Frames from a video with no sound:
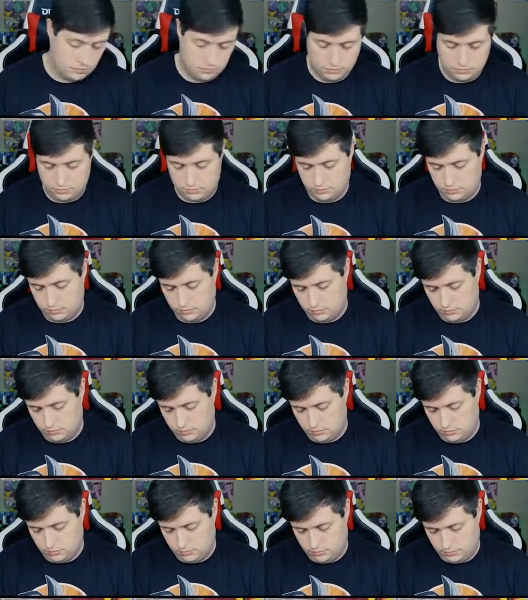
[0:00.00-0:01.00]

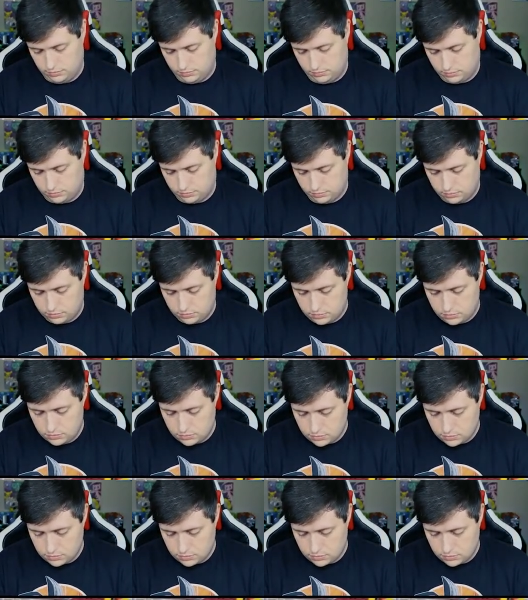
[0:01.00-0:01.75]
[no speech]